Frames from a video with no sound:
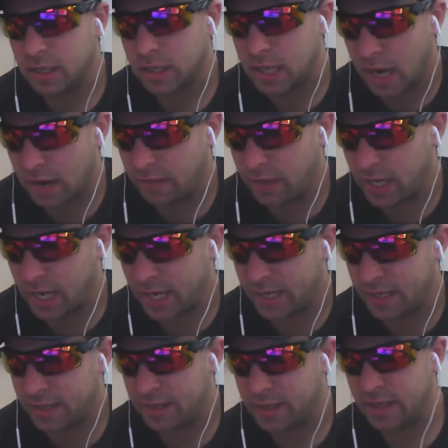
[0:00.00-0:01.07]

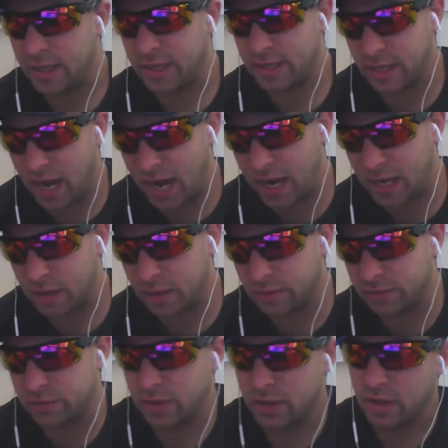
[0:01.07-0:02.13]
Carolina, the
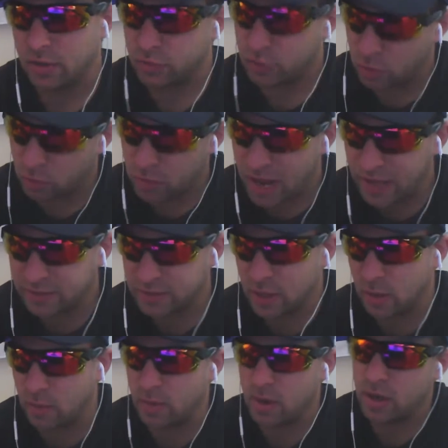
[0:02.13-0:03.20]
Isles,
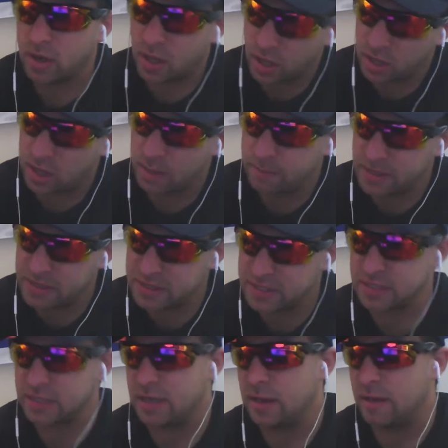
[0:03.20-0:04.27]
Toronto,
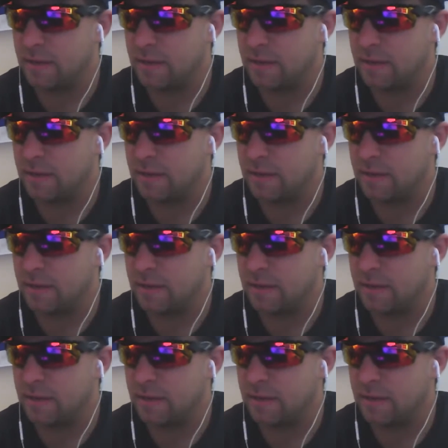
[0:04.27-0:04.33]
Columbus,